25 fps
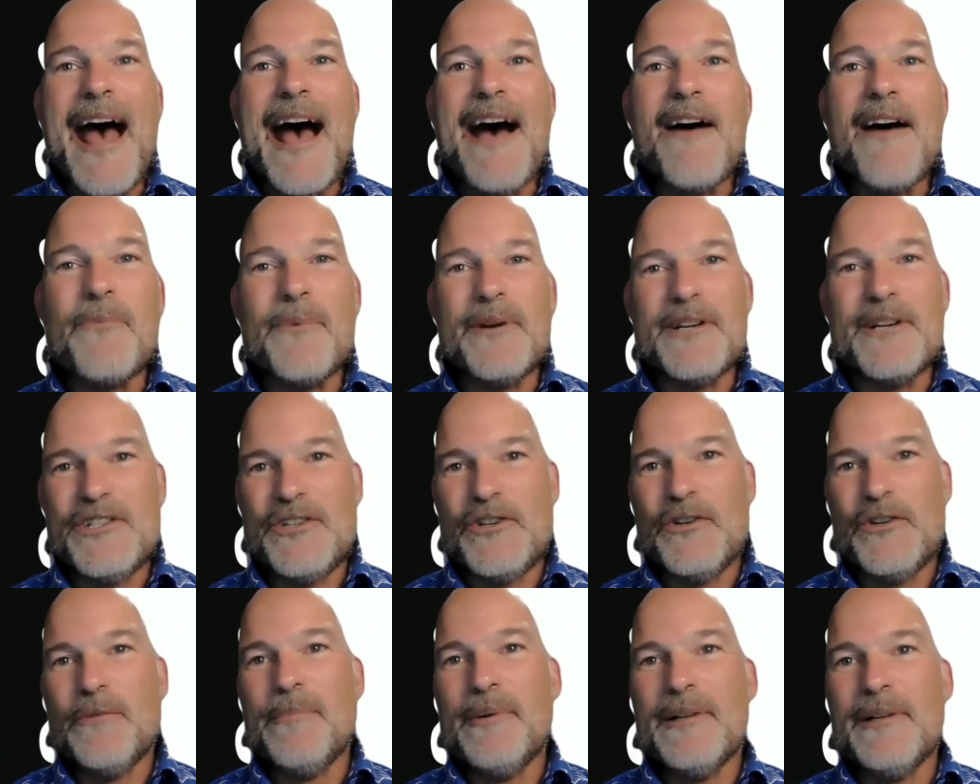that
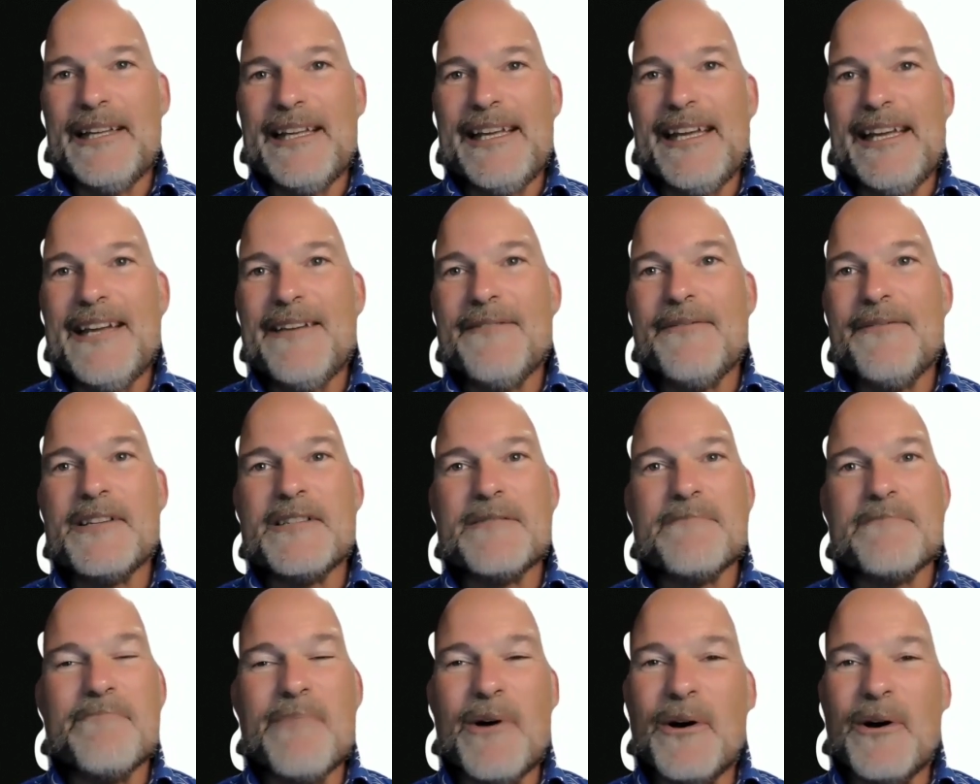which you
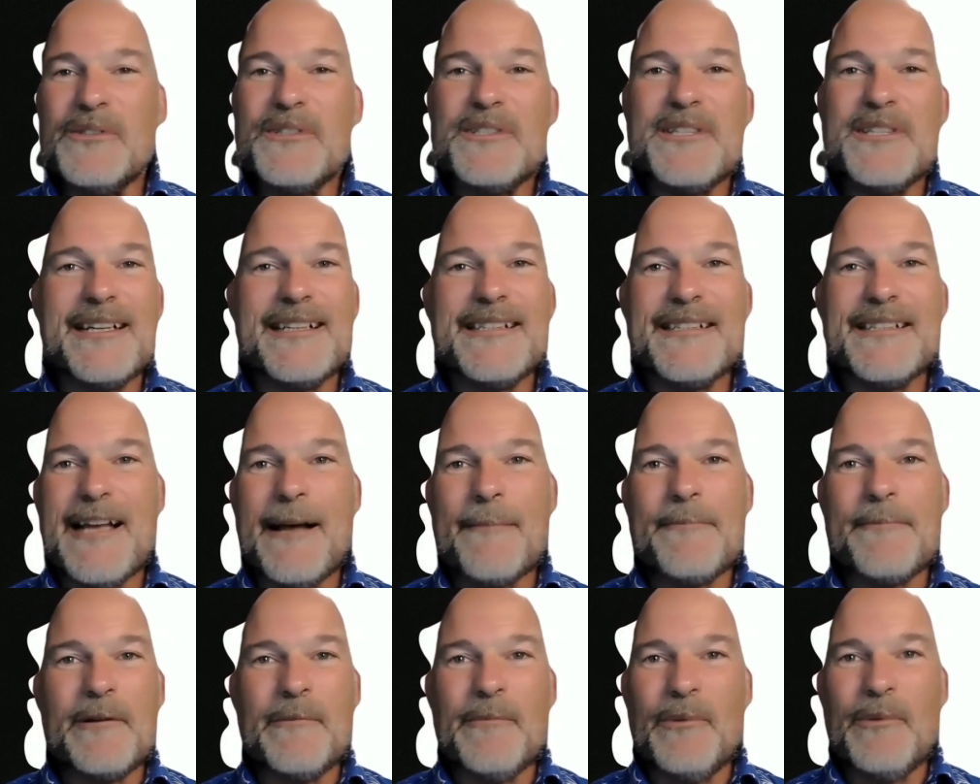believe is most
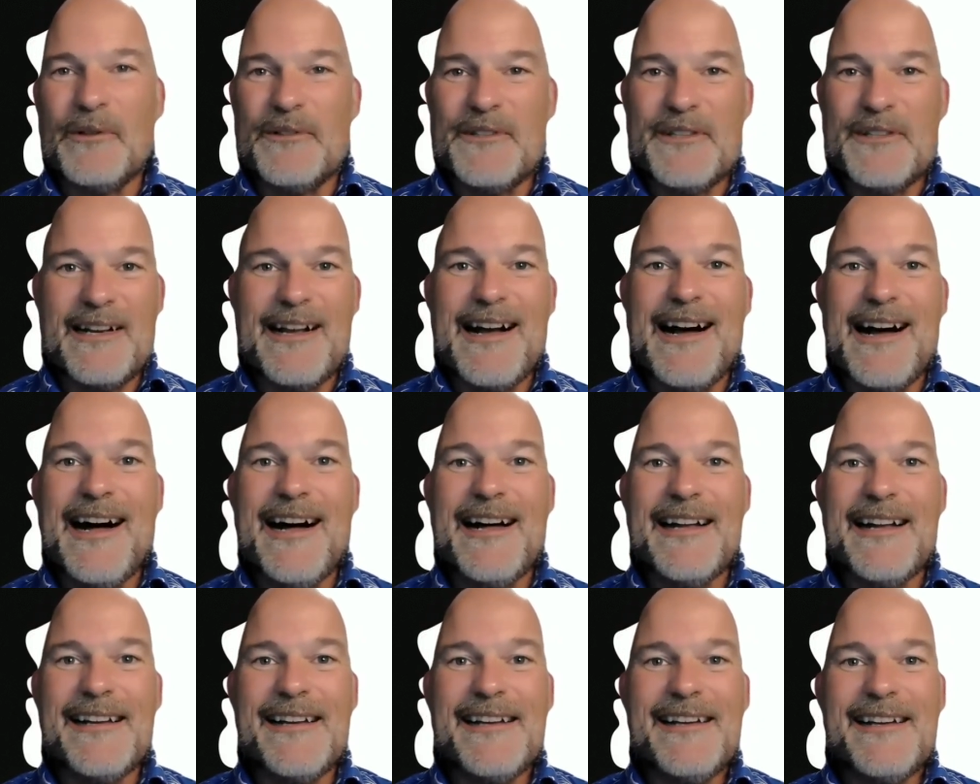acceptable to
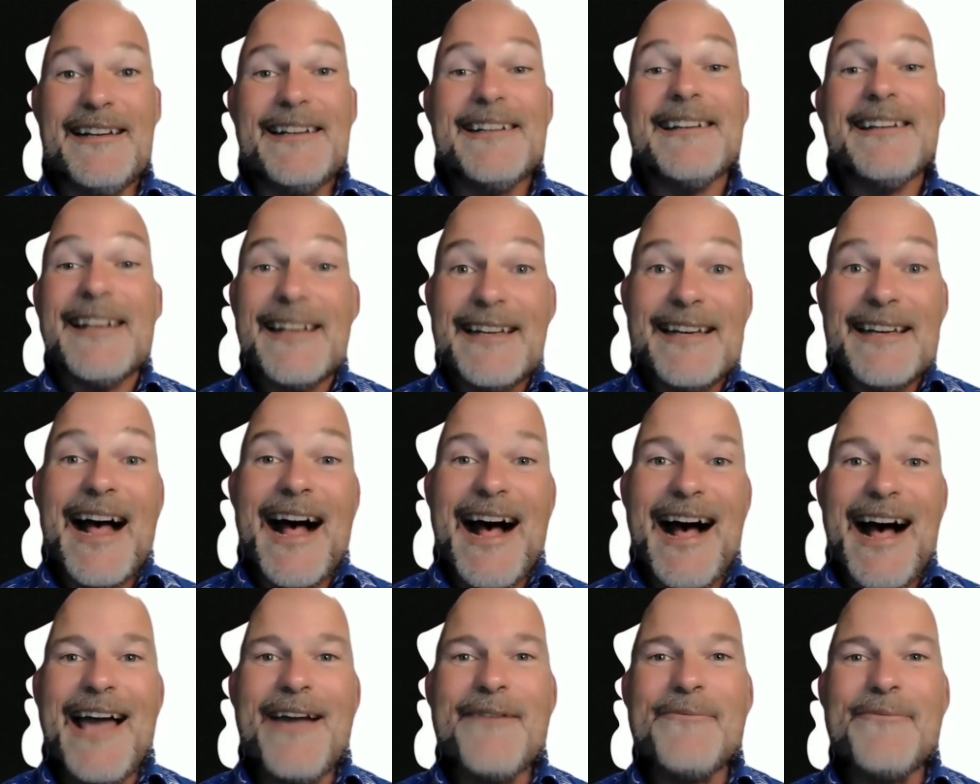God,
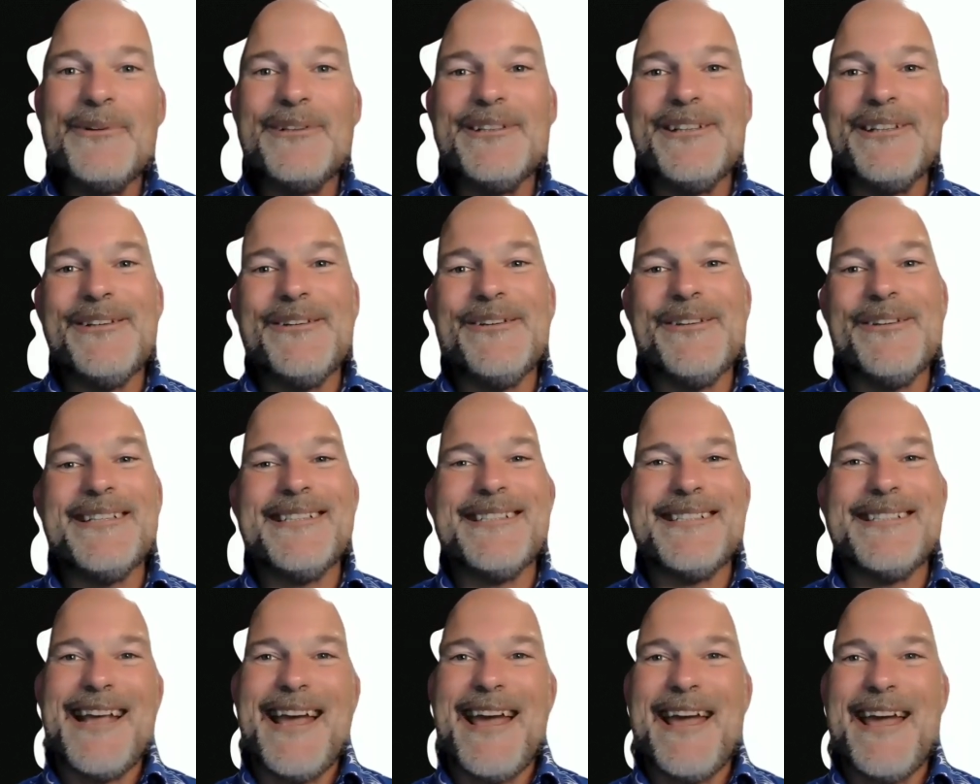and I will do
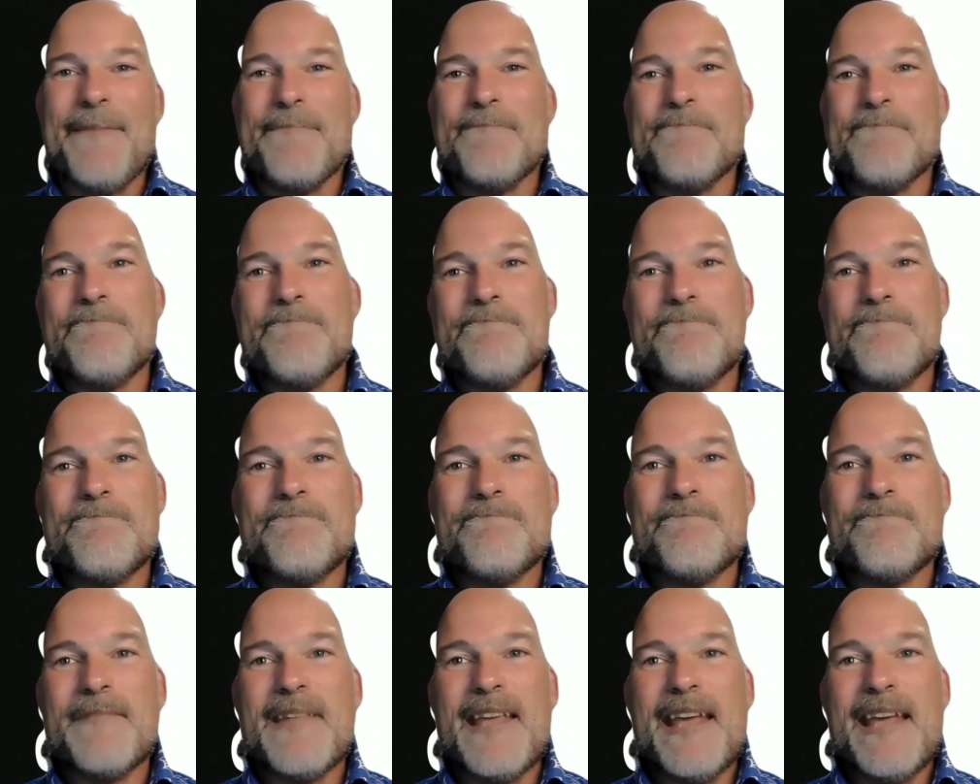the same.
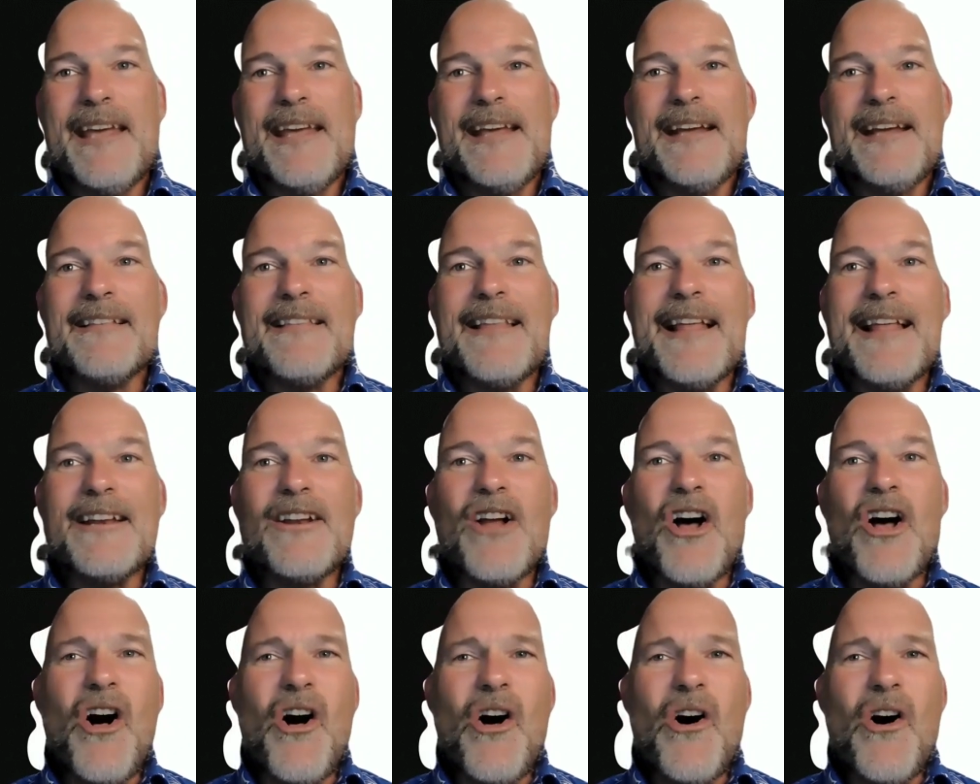
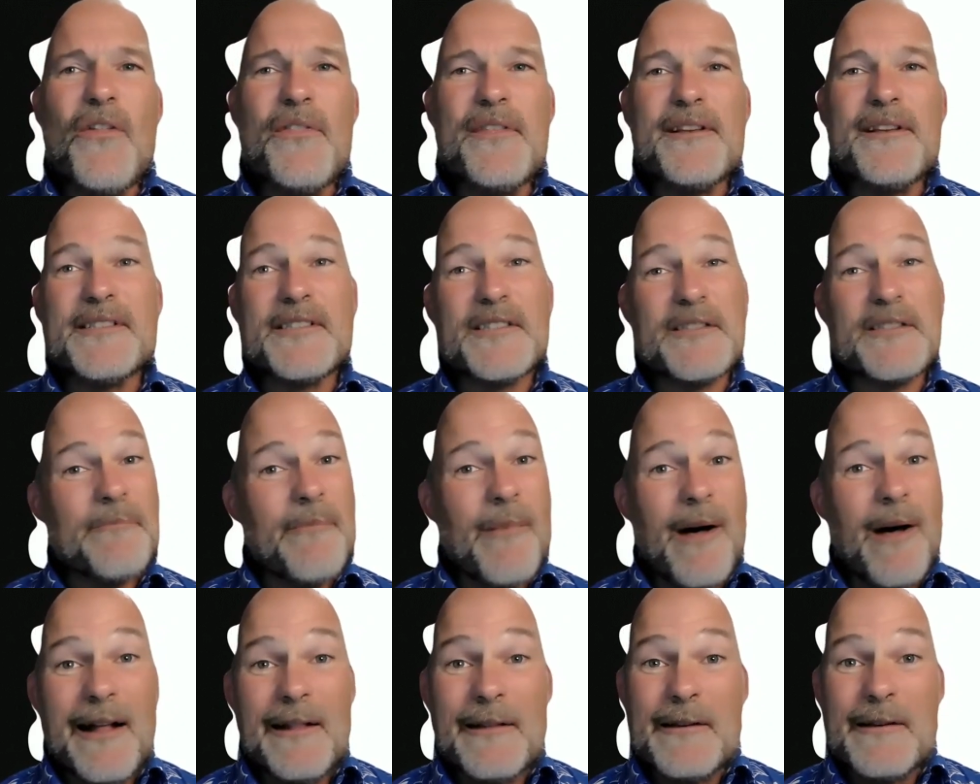Let all the
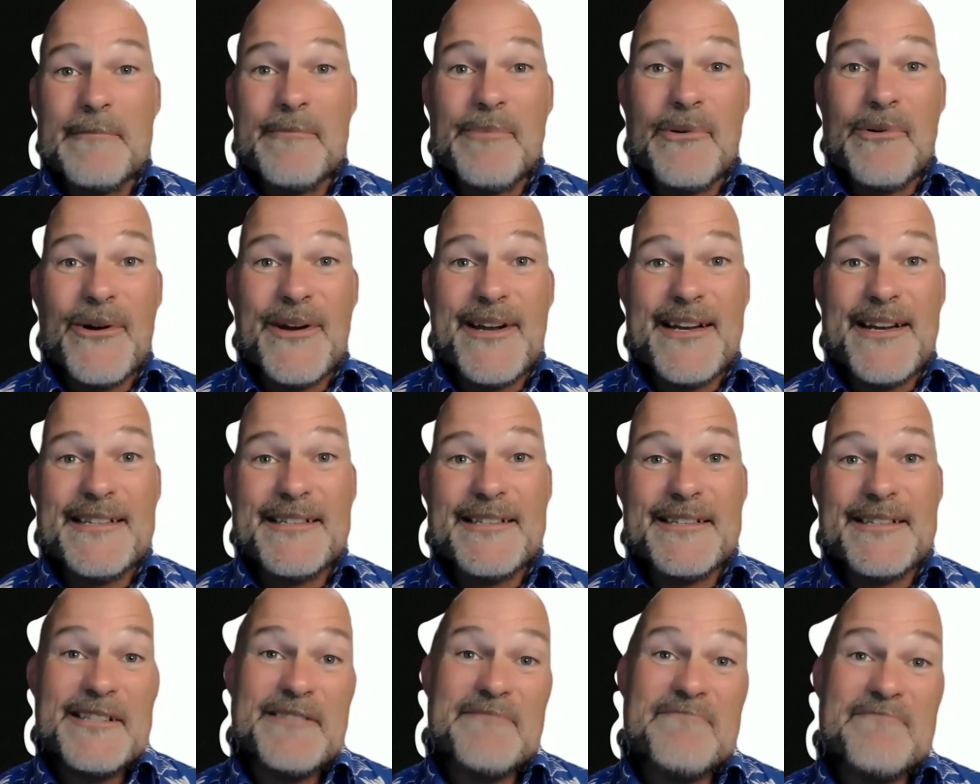smaller
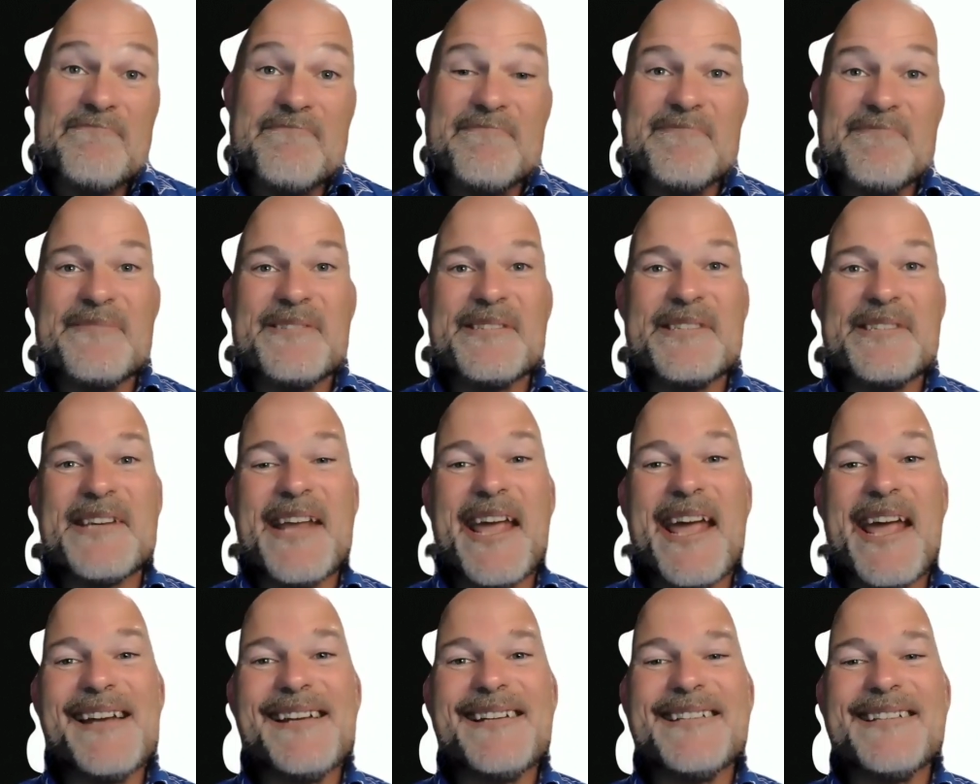points
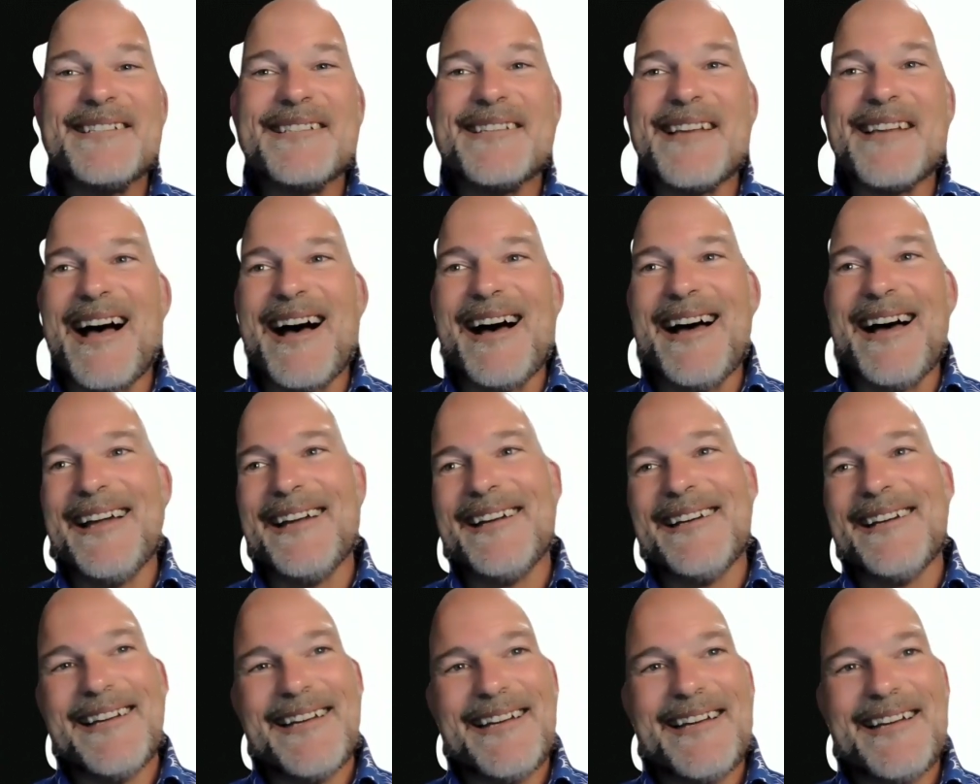stand
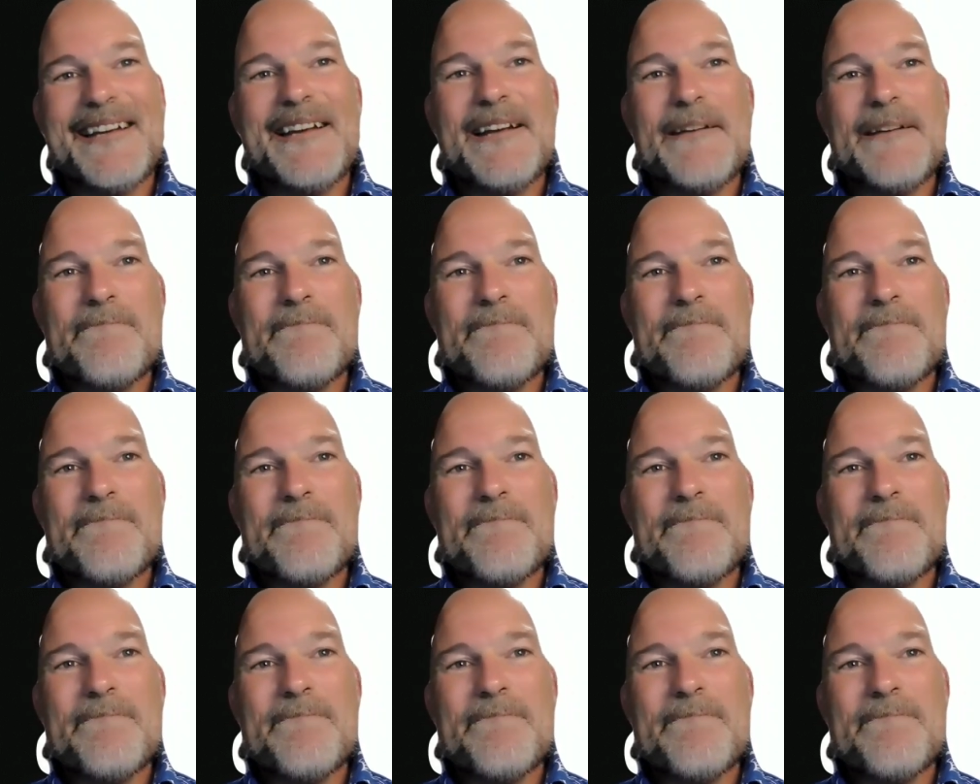aside.